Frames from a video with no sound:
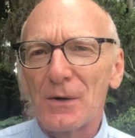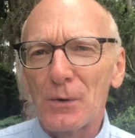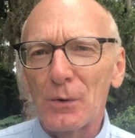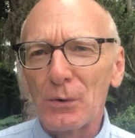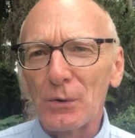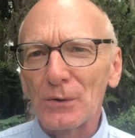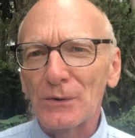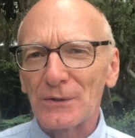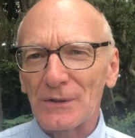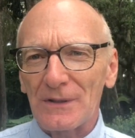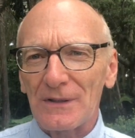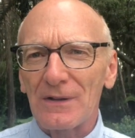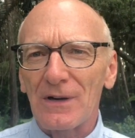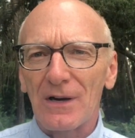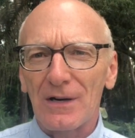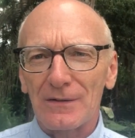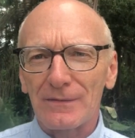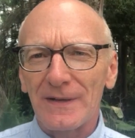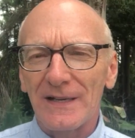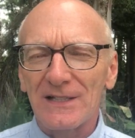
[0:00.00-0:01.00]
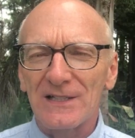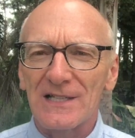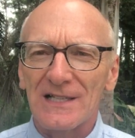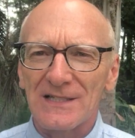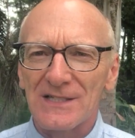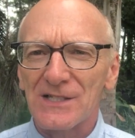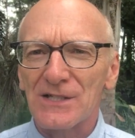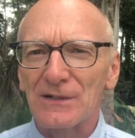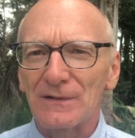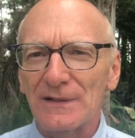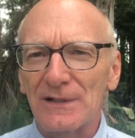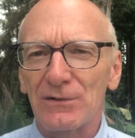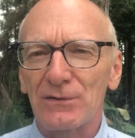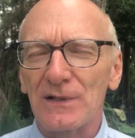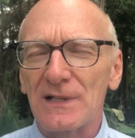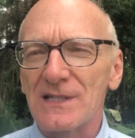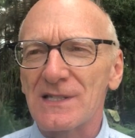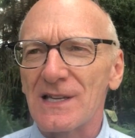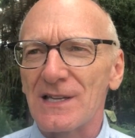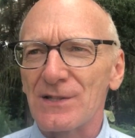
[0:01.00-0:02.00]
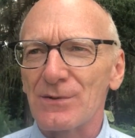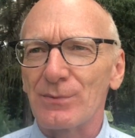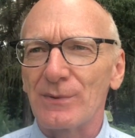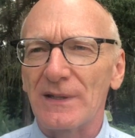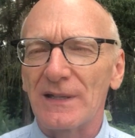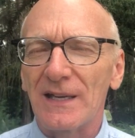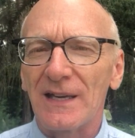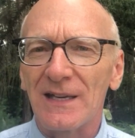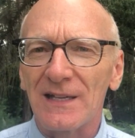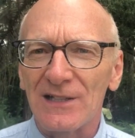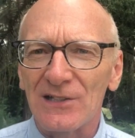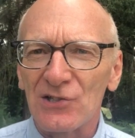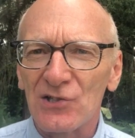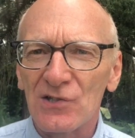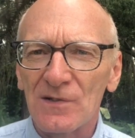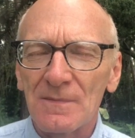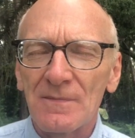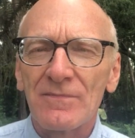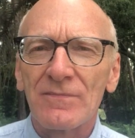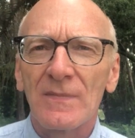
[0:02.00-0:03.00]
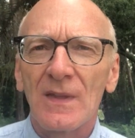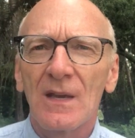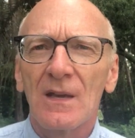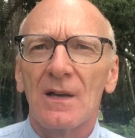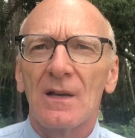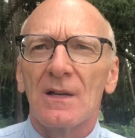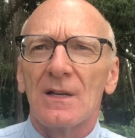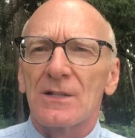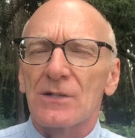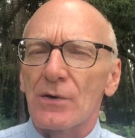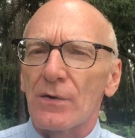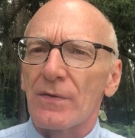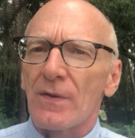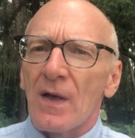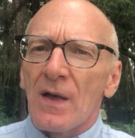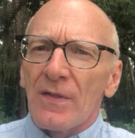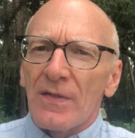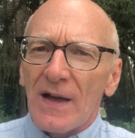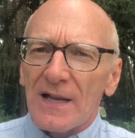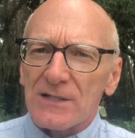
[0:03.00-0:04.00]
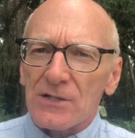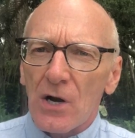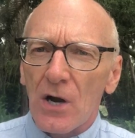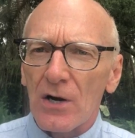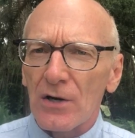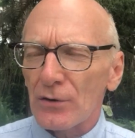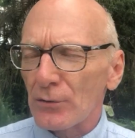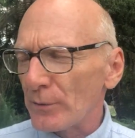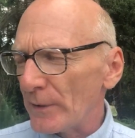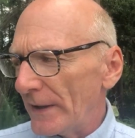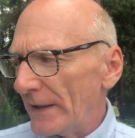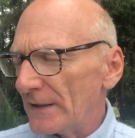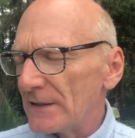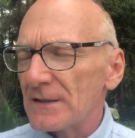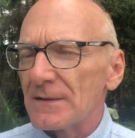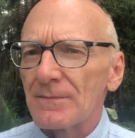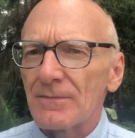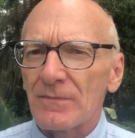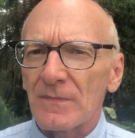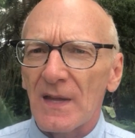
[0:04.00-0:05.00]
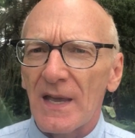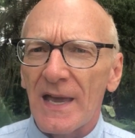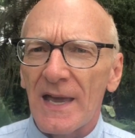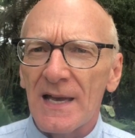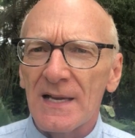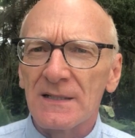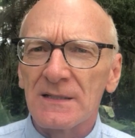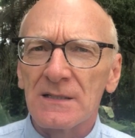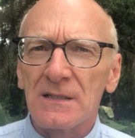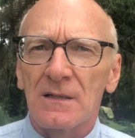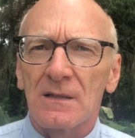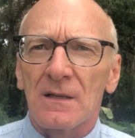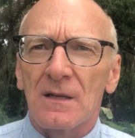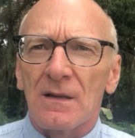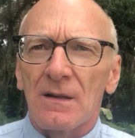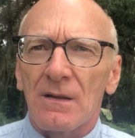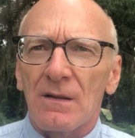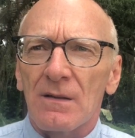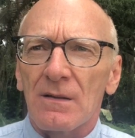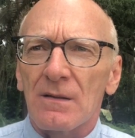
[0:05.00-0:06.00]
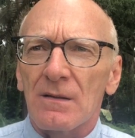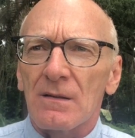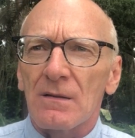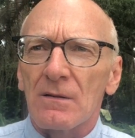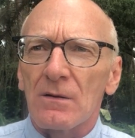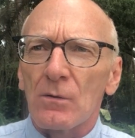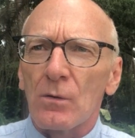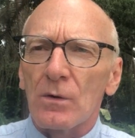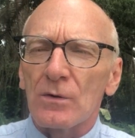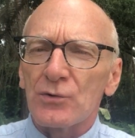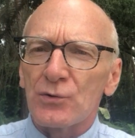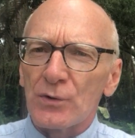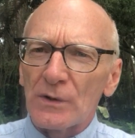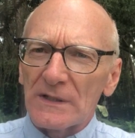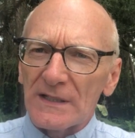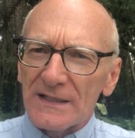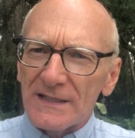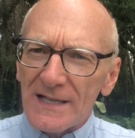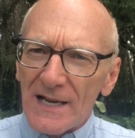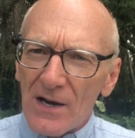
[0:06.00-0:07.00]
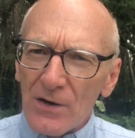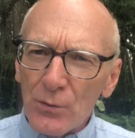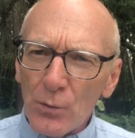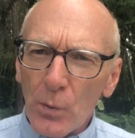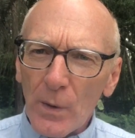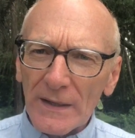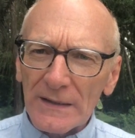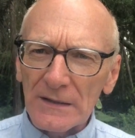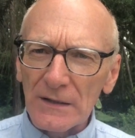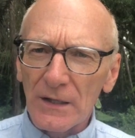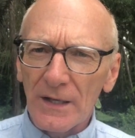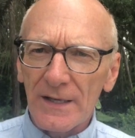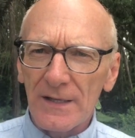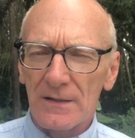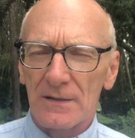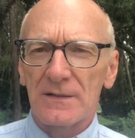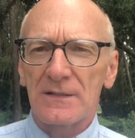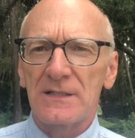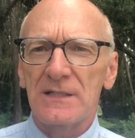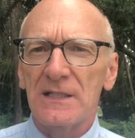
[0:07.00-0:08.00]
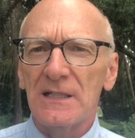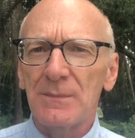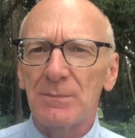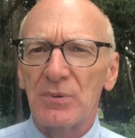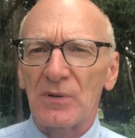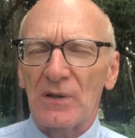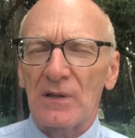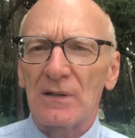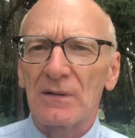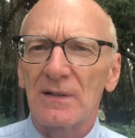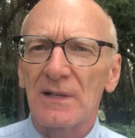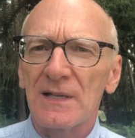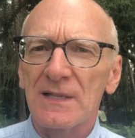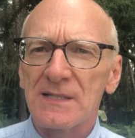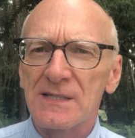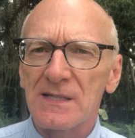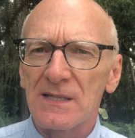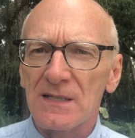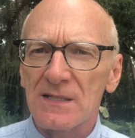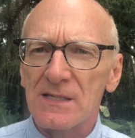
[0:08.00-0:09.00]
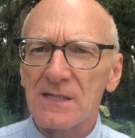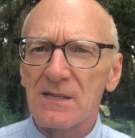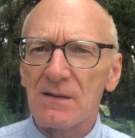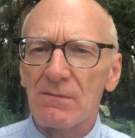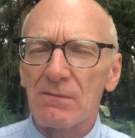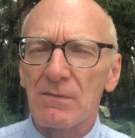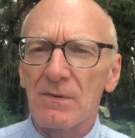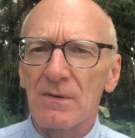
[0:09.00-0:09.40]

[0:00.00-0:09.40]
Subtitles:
older. Heart rate tends to increase as we age. So that's heart rate. And drilling down one layer deeper is this